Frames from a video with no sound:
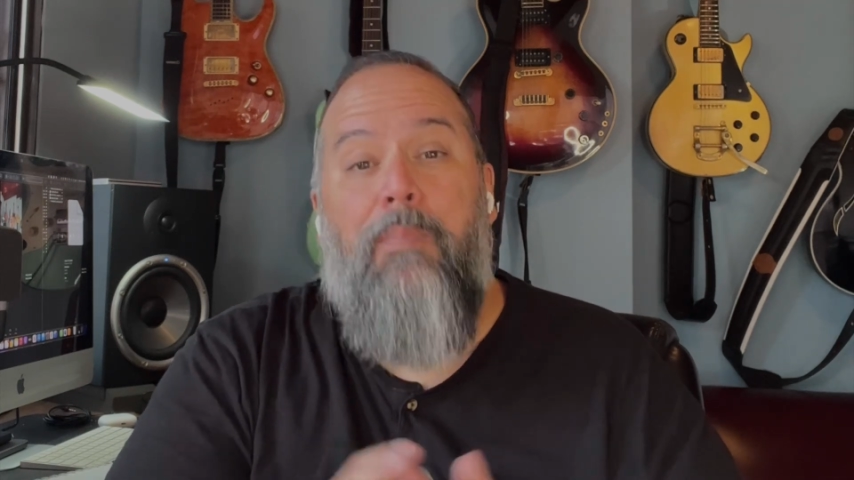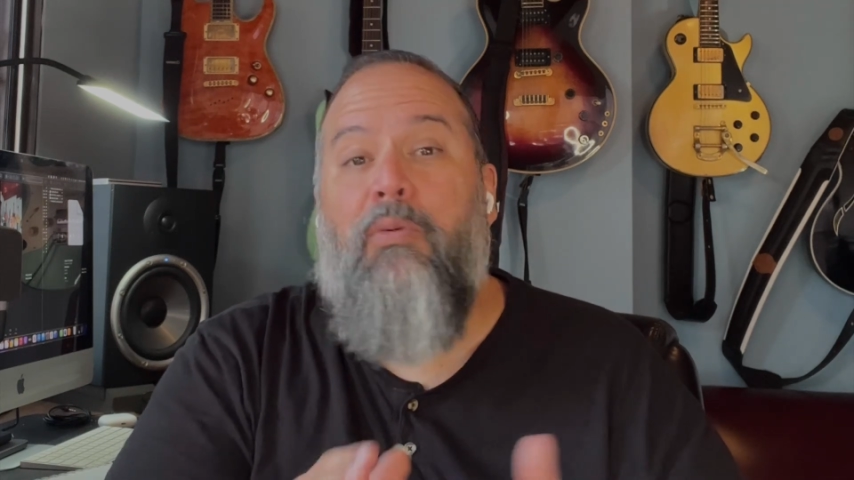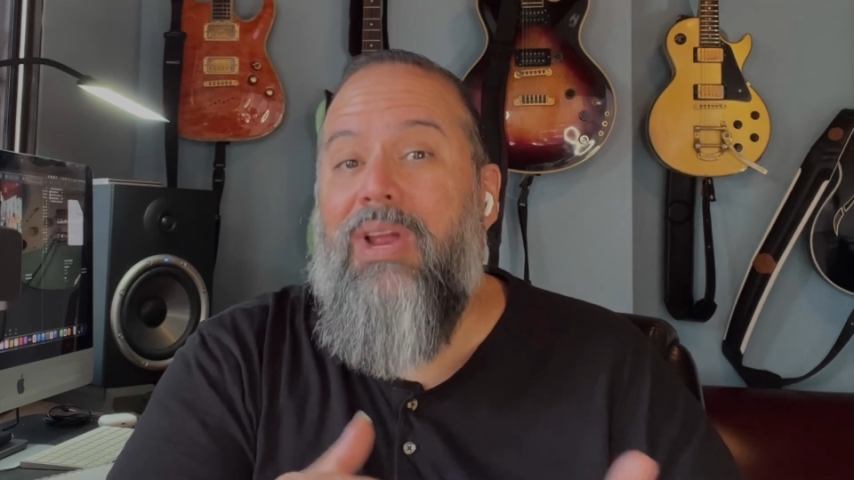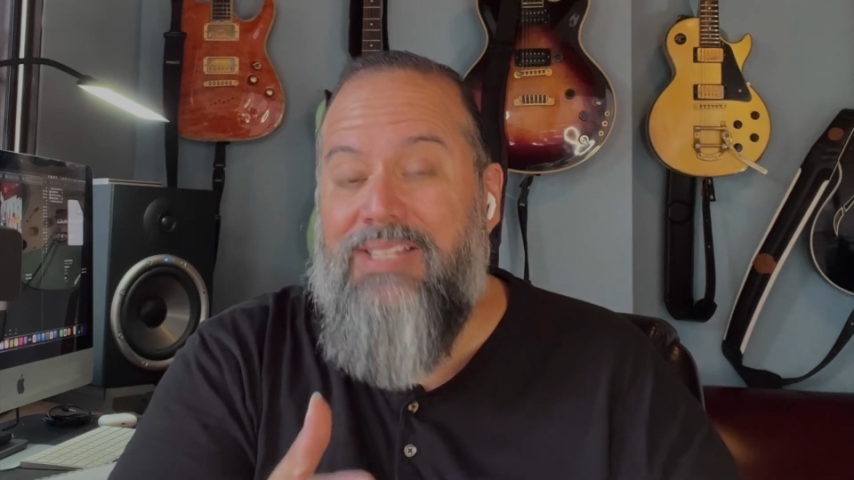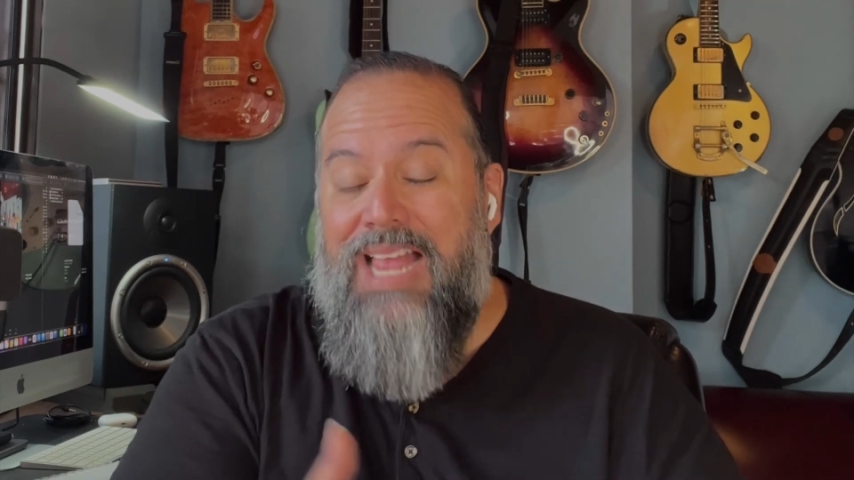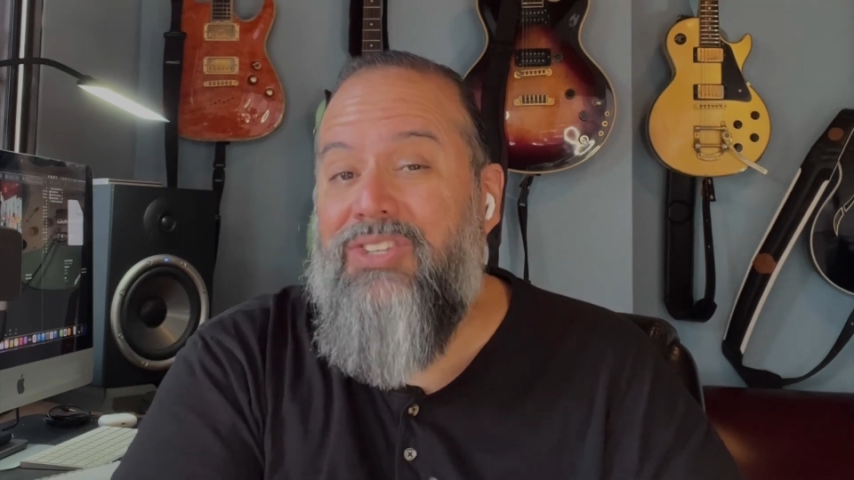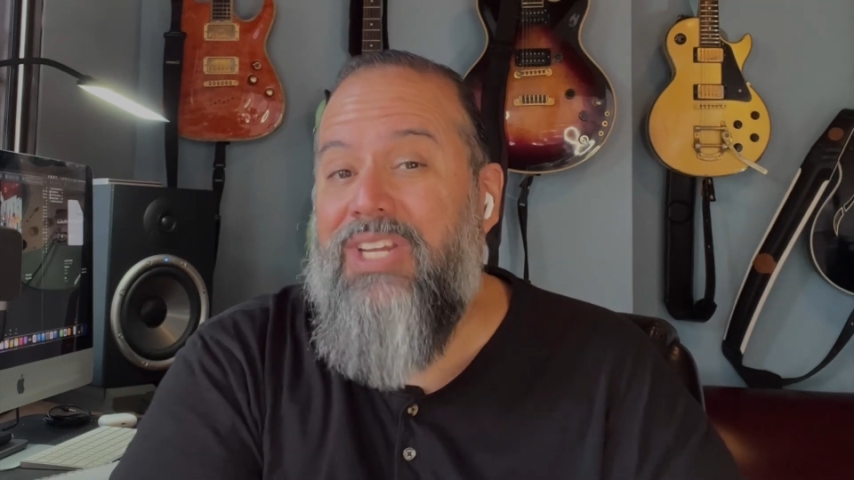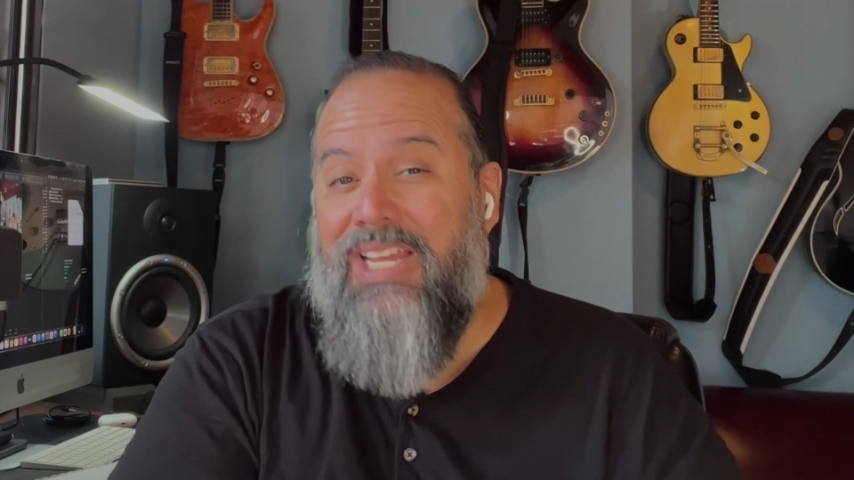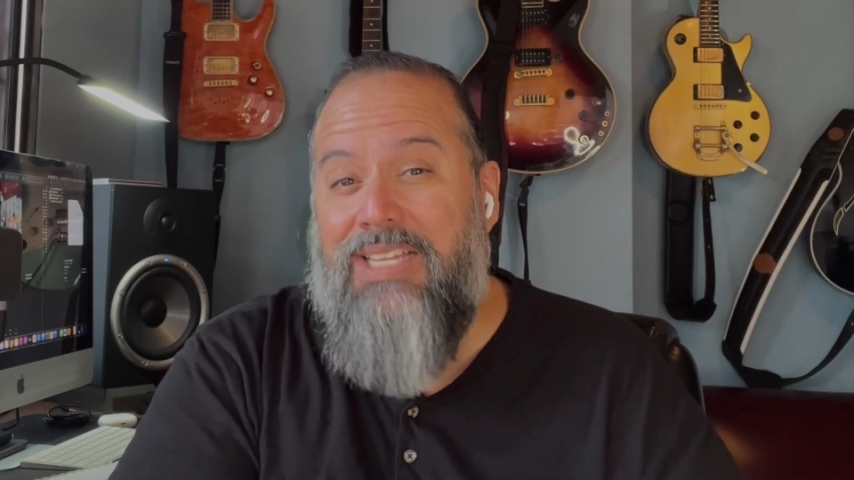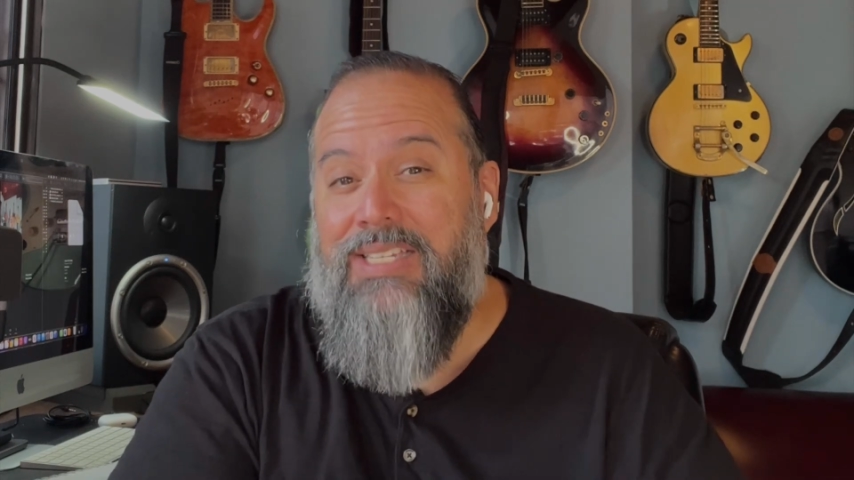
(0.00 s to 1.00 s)
upgrade is
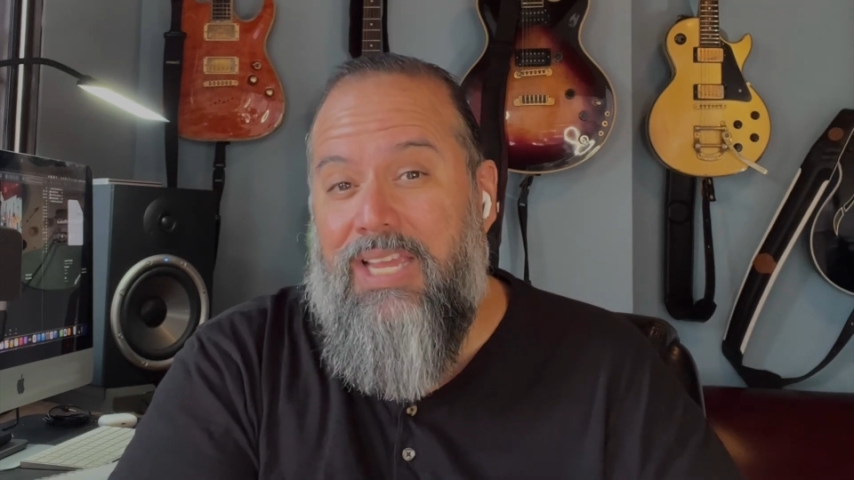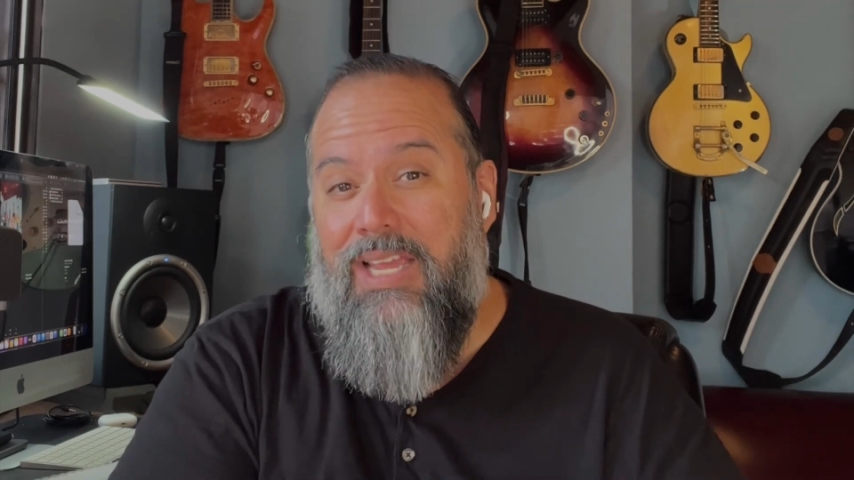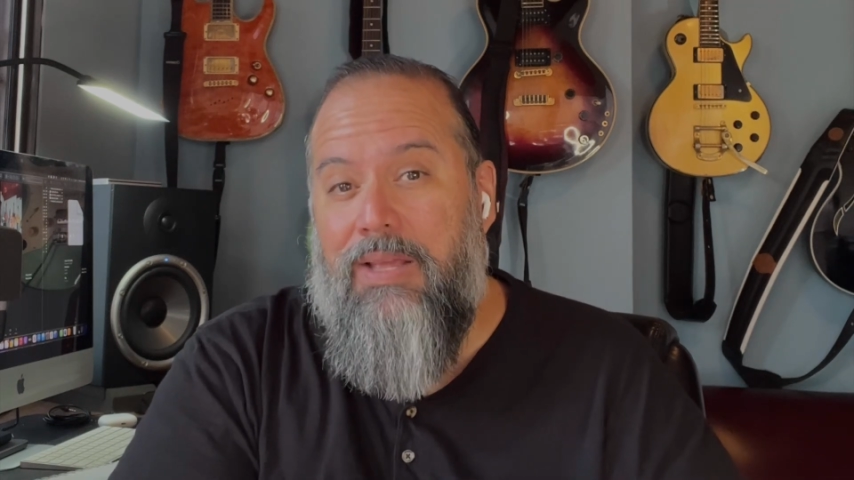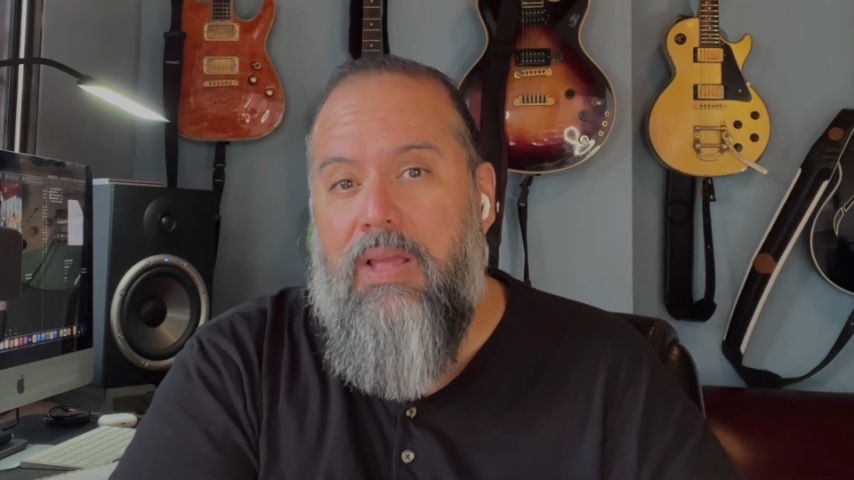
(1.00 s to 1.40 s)
actually easy.